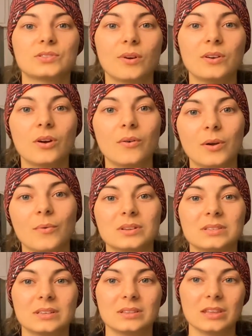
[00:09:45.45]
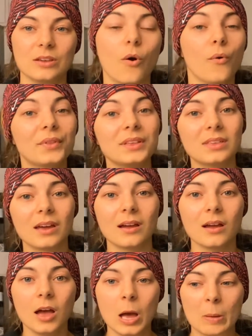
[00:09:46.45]
So I know it wasn't the only
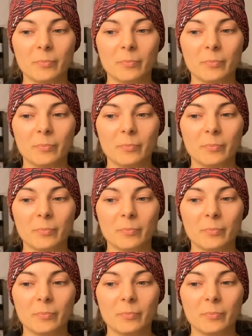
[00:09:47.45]
thing,